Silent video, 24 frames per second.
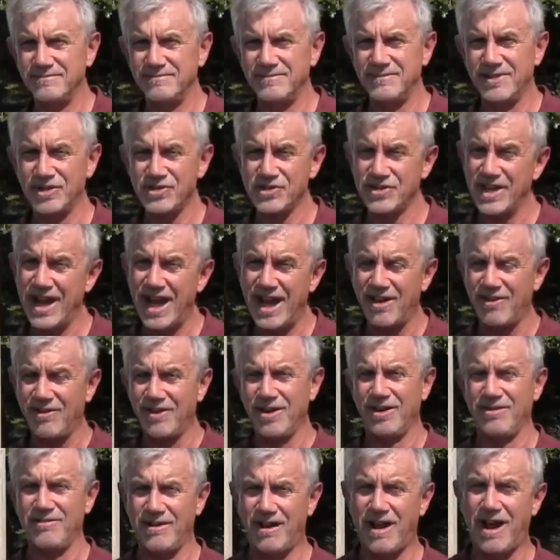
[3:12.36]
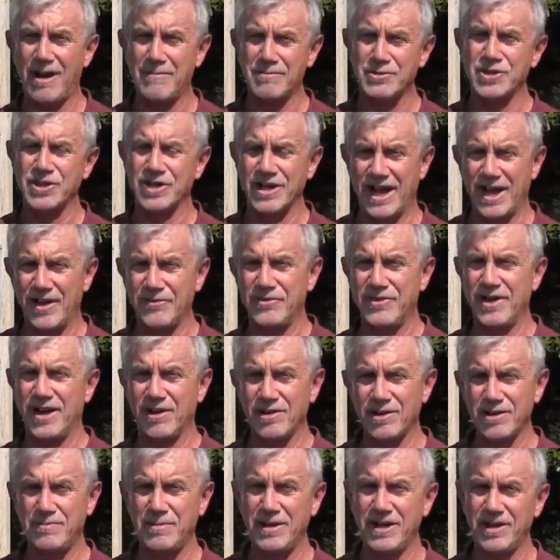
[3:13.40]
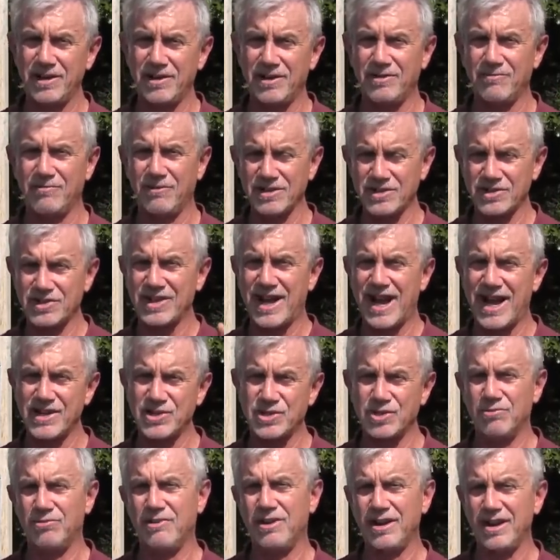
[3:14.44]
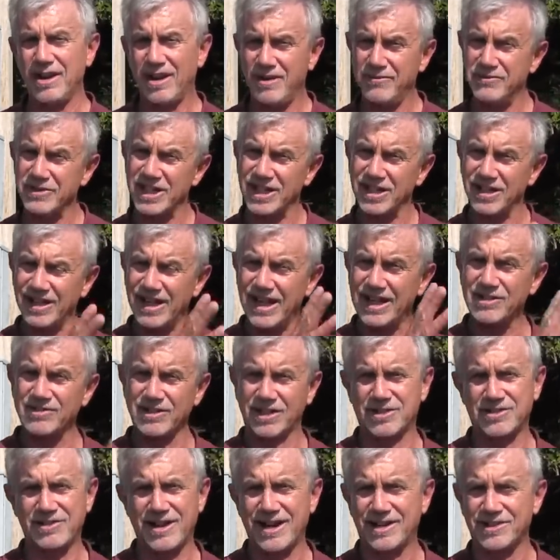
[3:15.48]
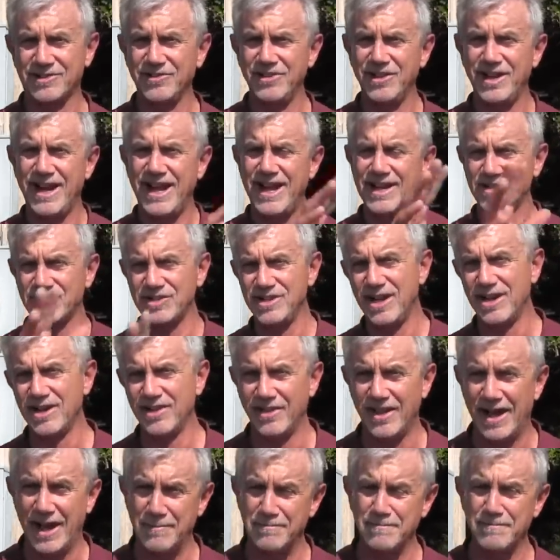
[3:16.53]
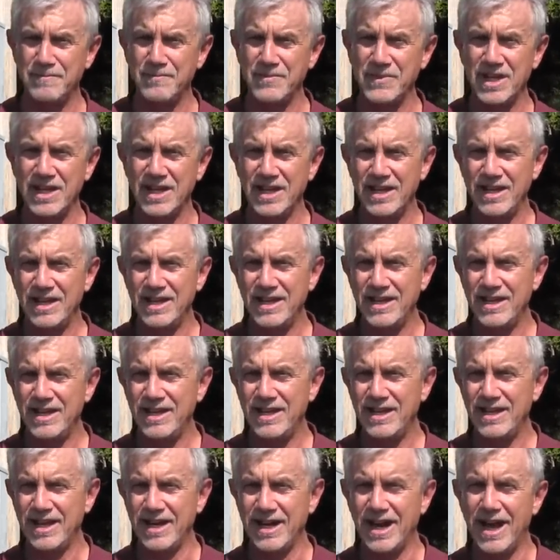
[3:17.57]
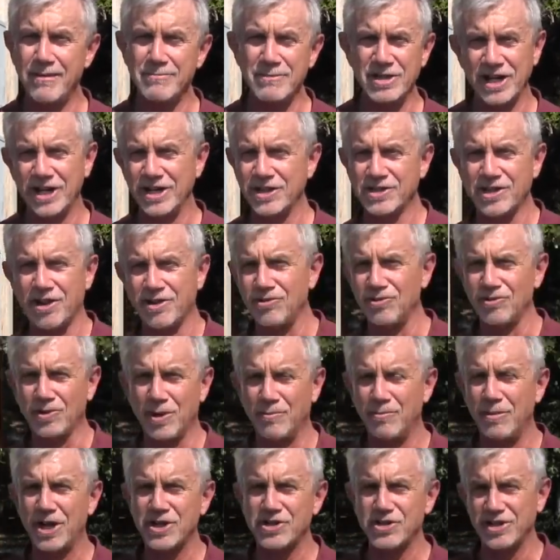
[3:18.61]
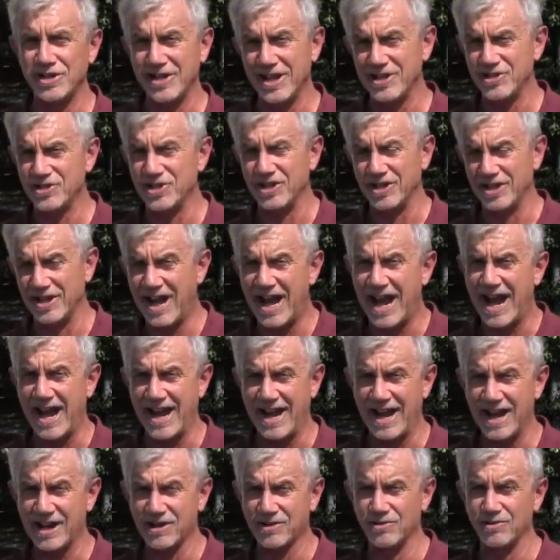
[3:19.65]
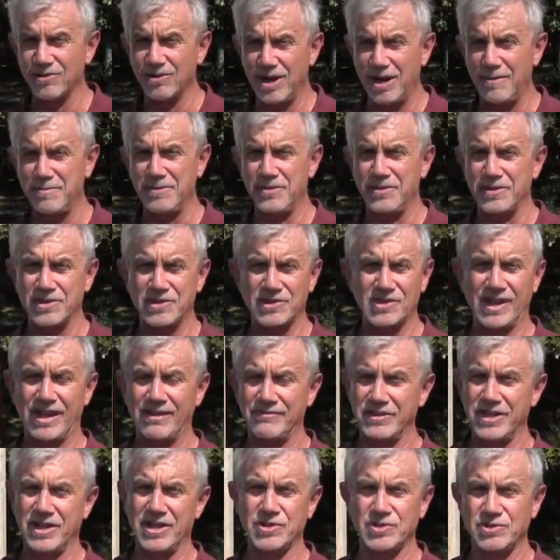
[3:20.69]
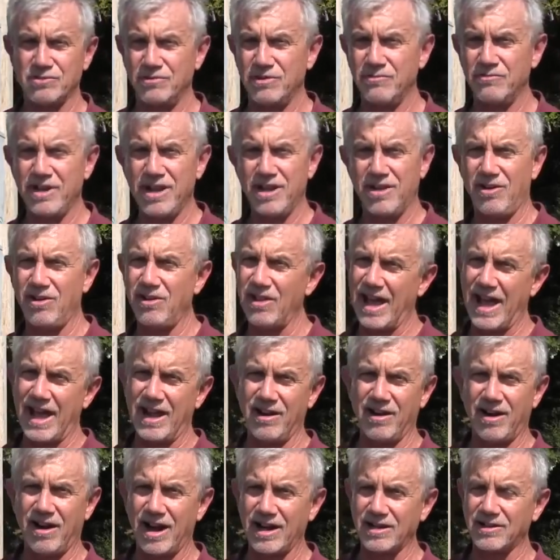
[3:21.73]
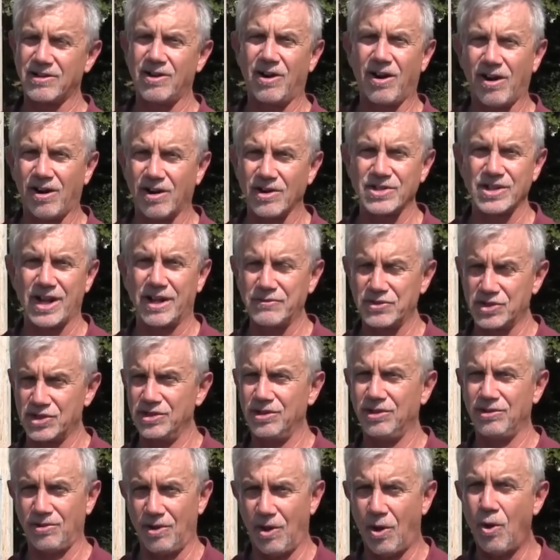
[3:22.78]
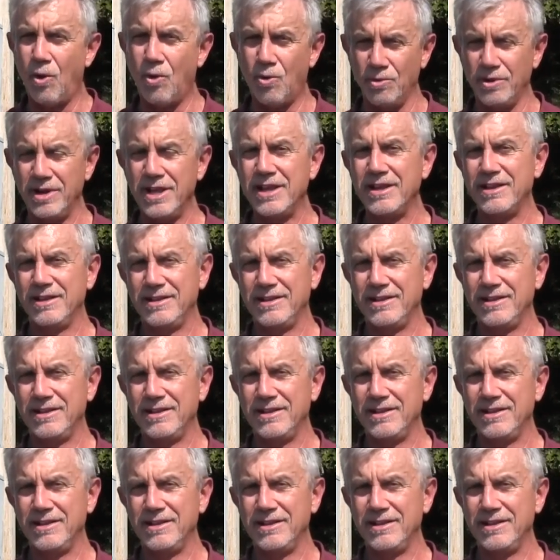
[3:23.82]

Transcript: there's now an option out there, depending on what size you want, of an electric tractor that has none of that. And I'm an internal combustion engine guy. I grew up in the 70s when we all had hot cars. I've still own